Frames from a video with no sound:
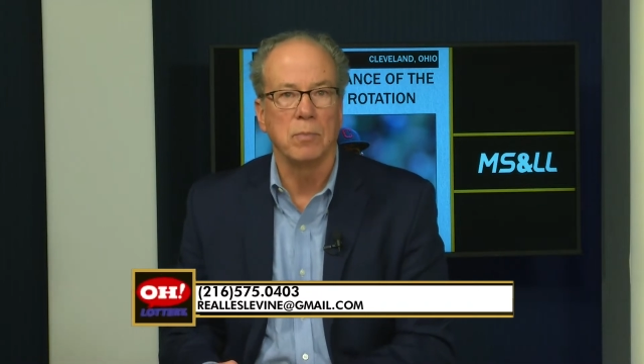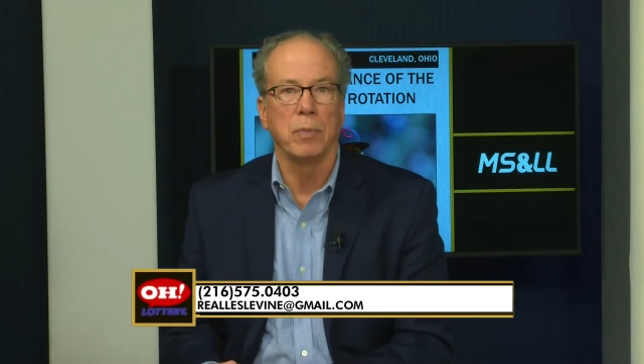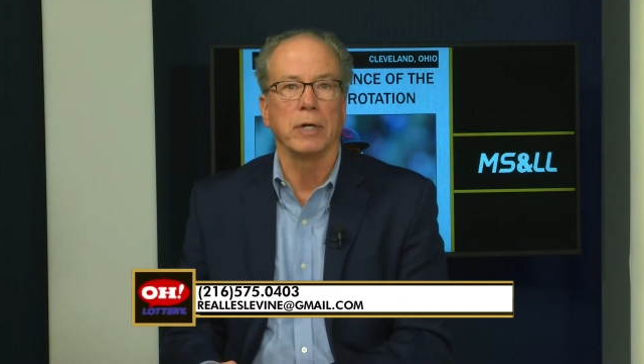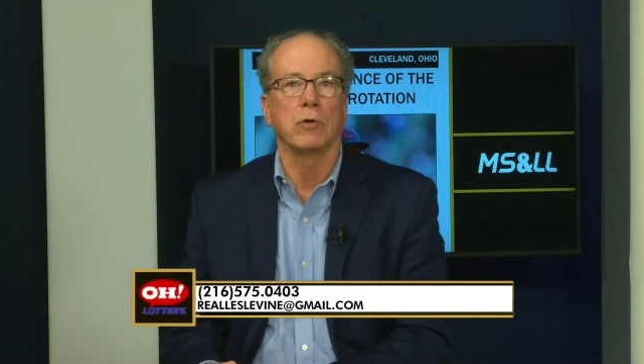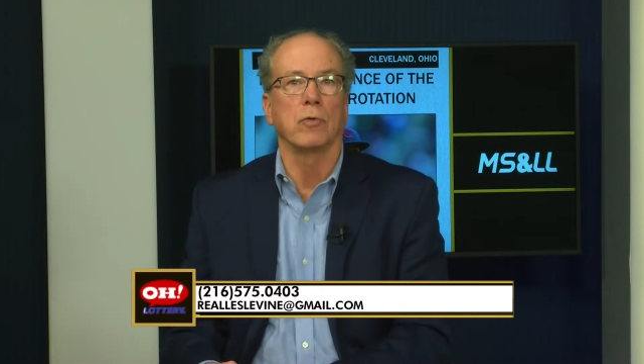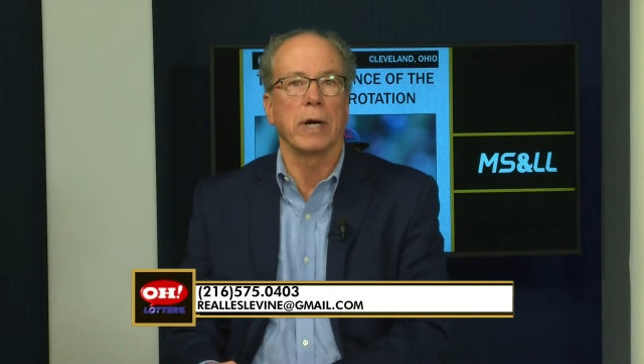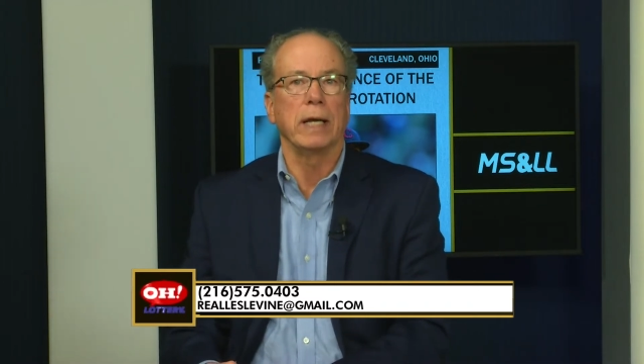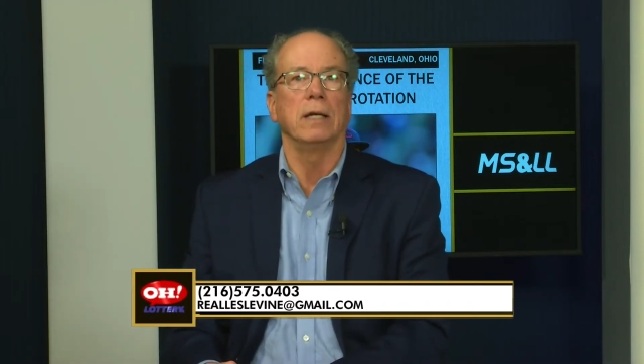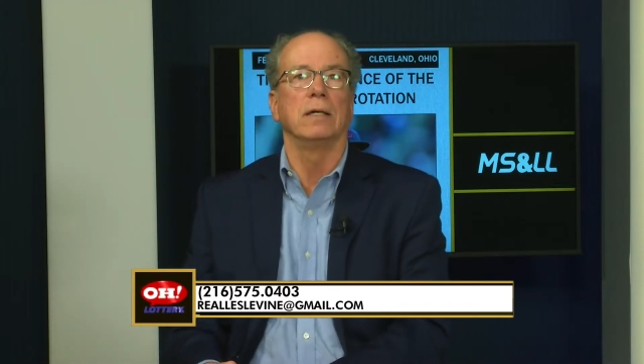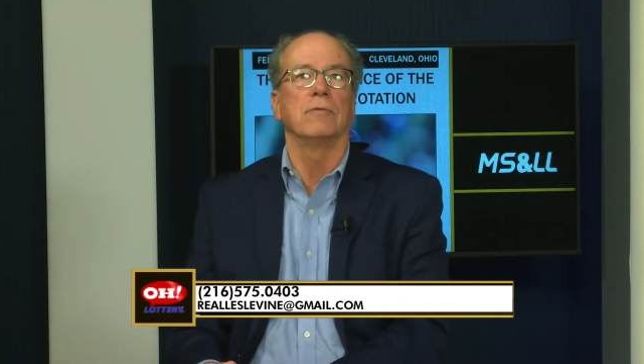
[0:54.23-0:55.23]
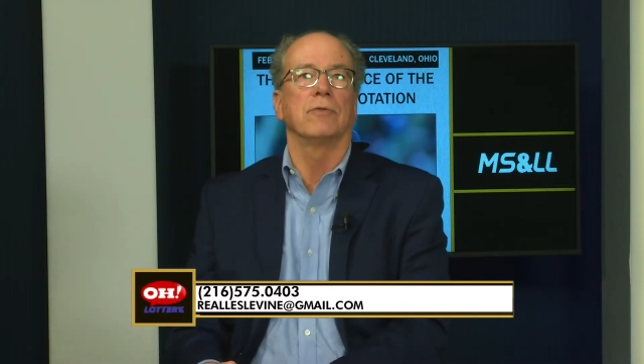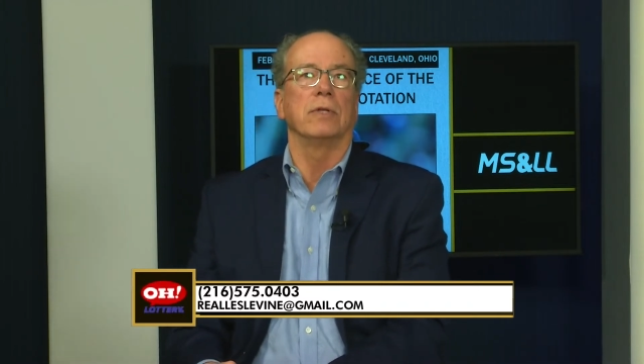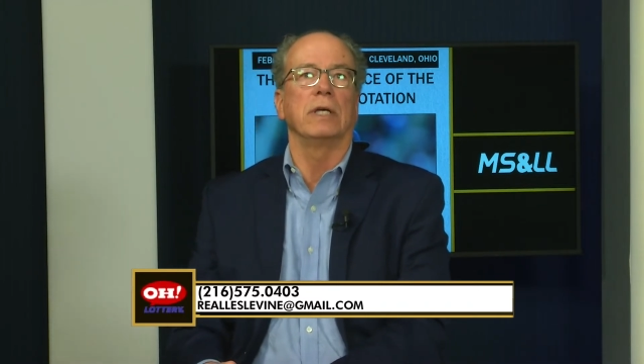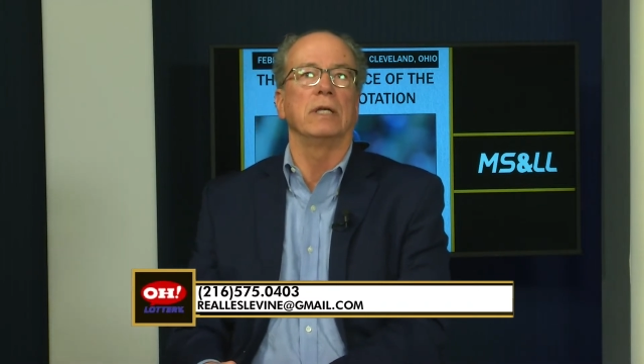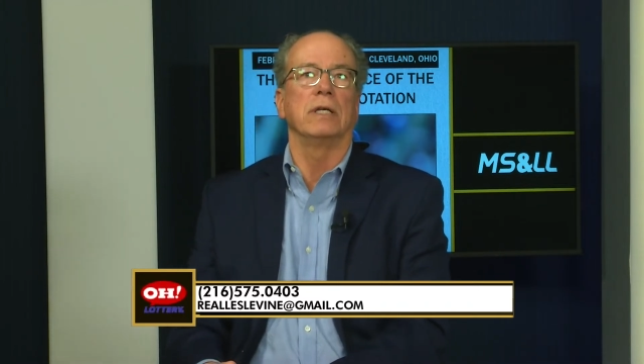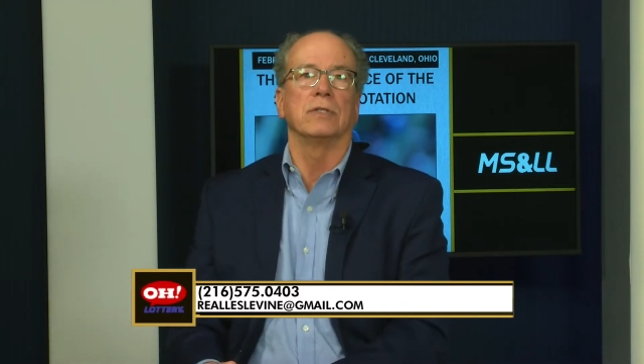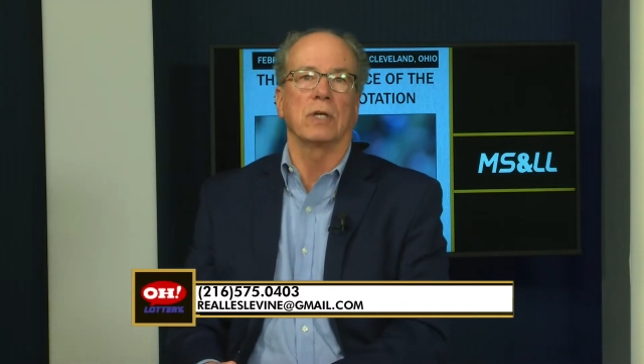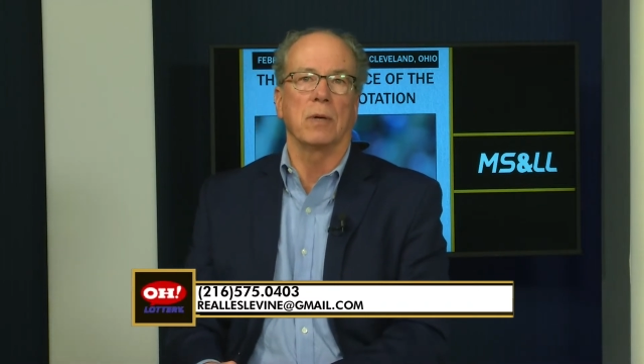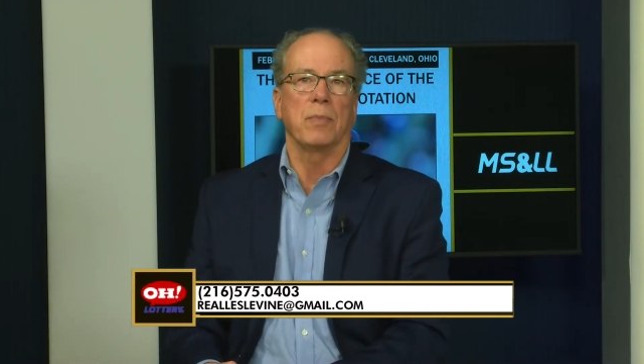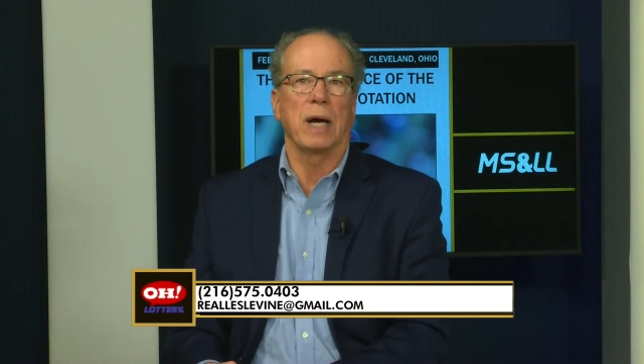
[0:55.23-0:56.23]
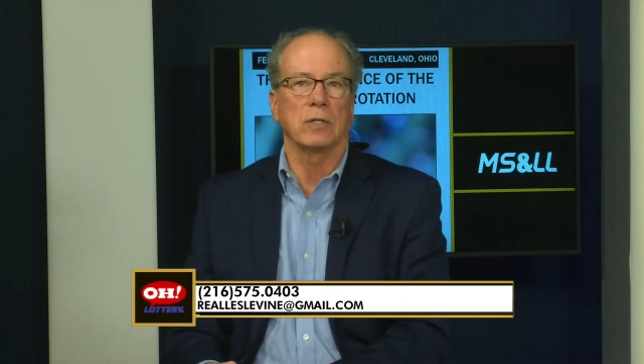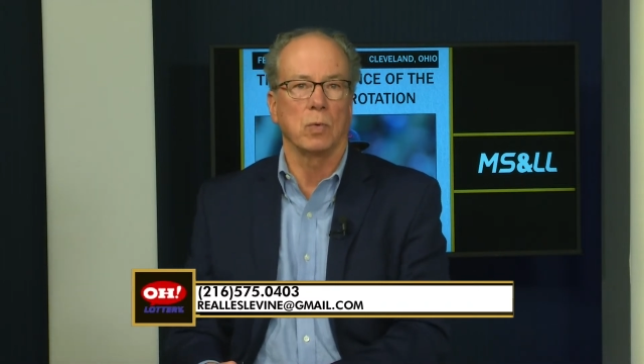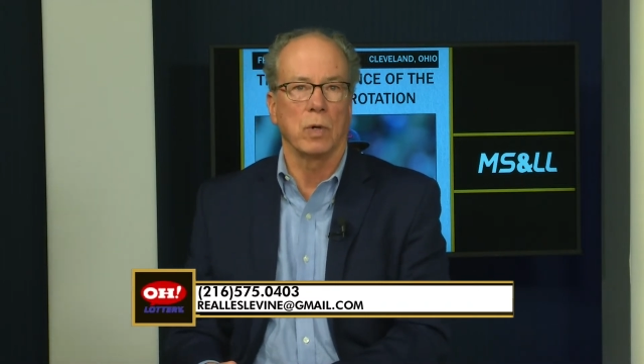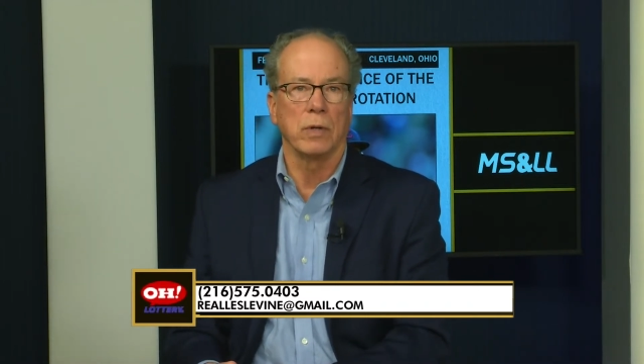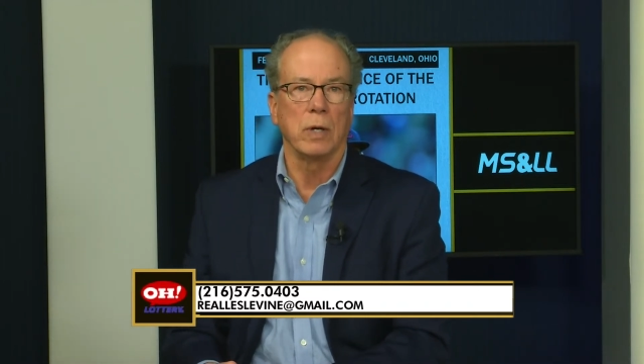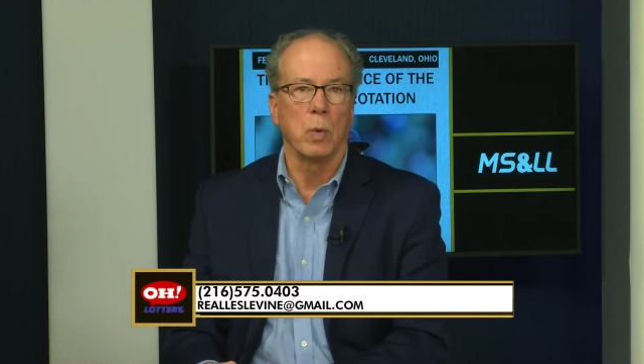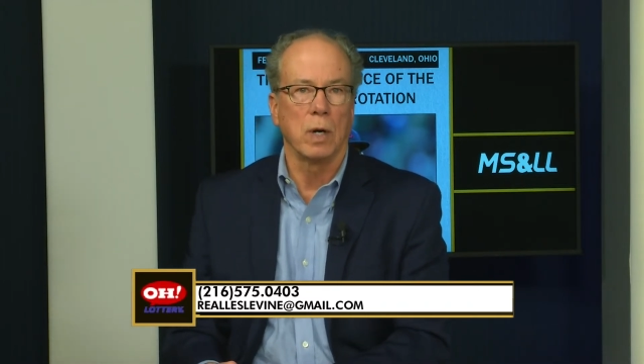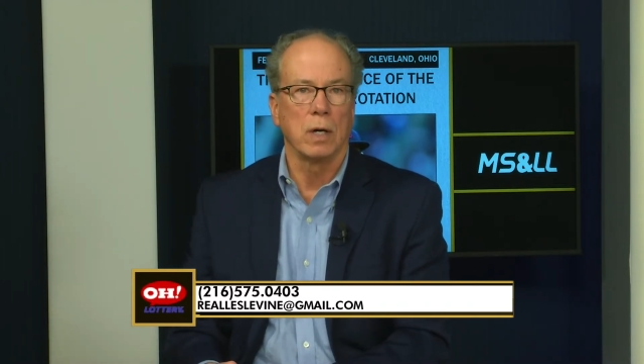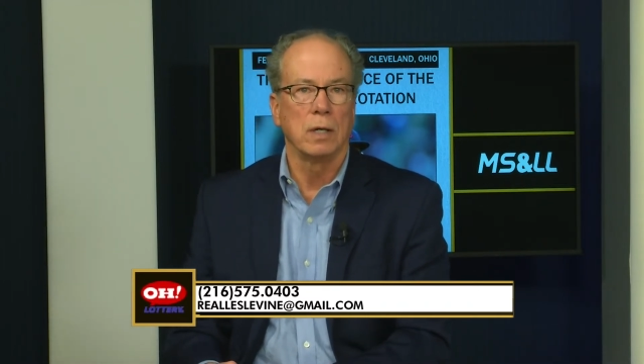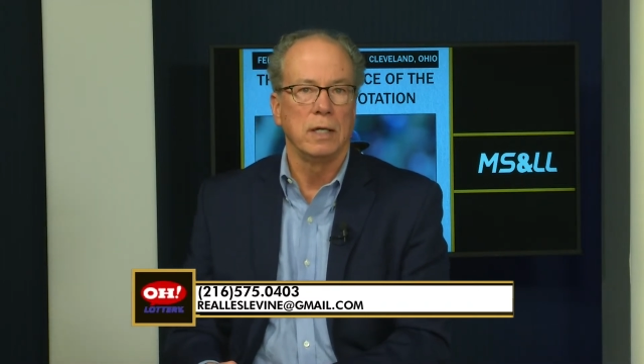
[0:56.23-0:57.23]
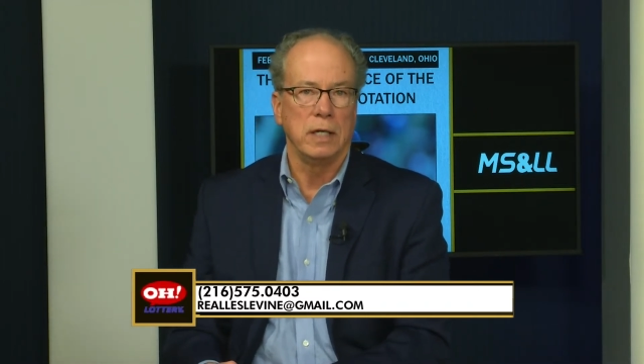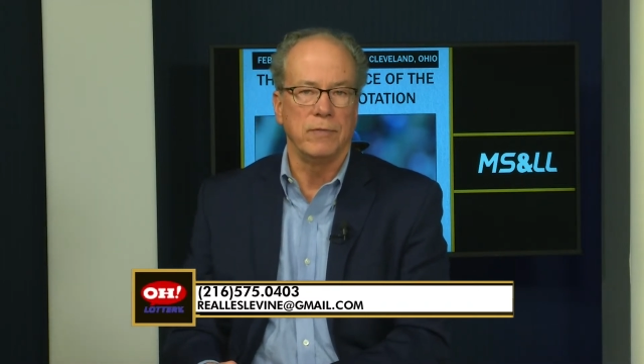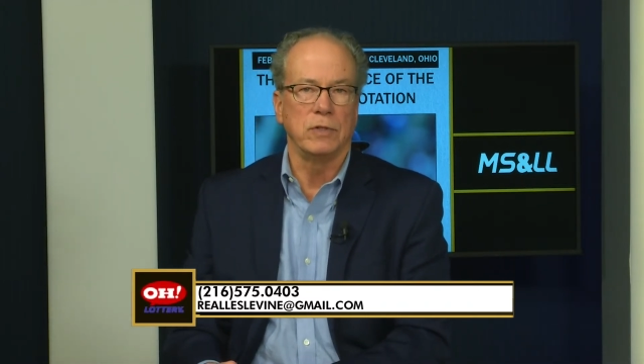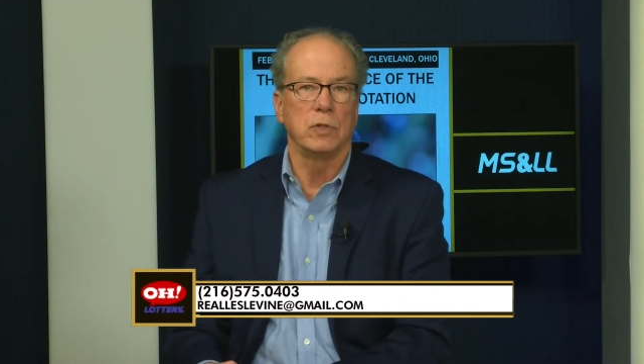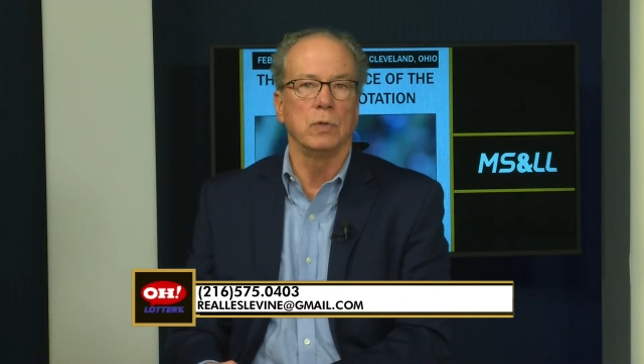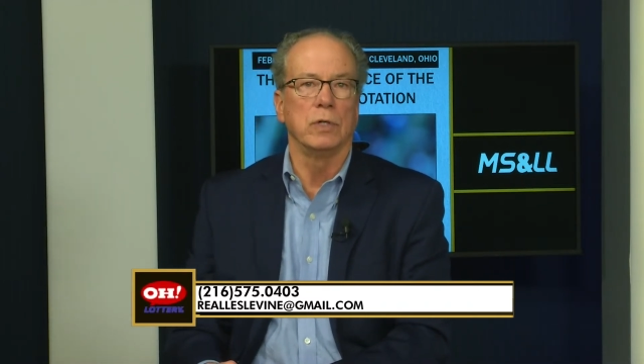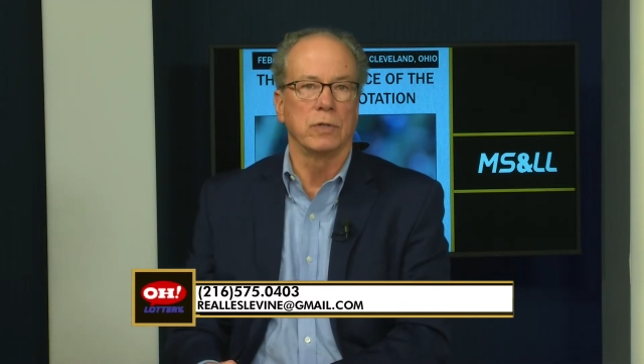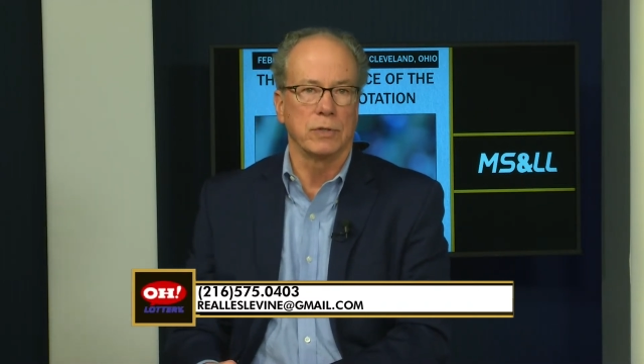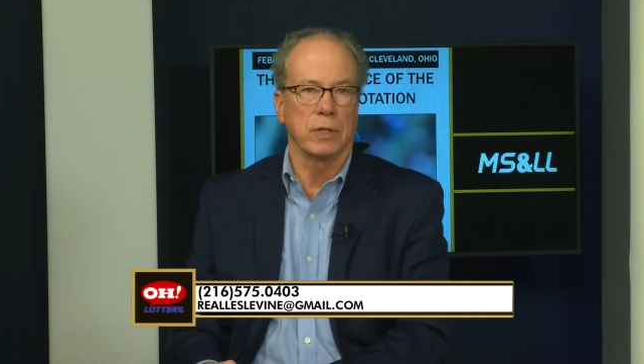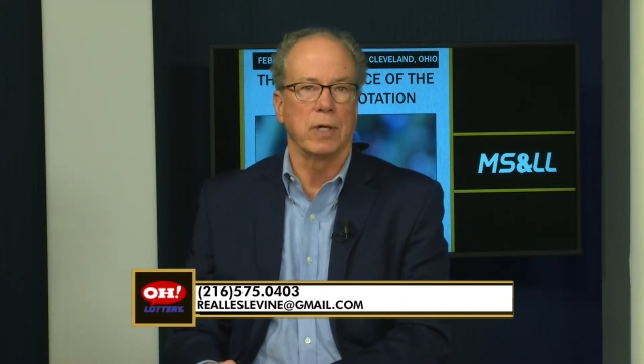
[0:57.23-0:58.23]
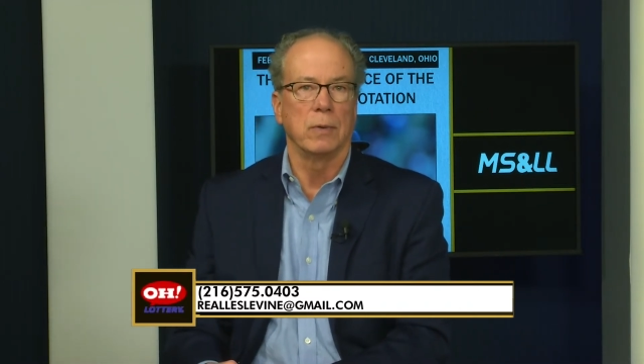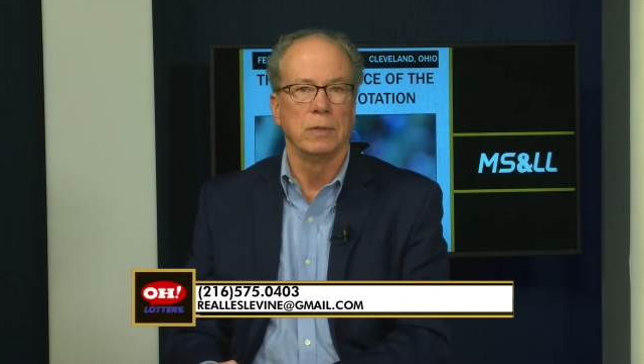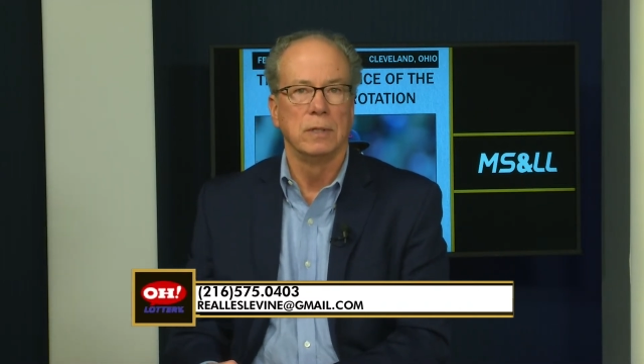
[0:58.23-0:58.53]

but great for the Indians to get back to where they were even two years ago.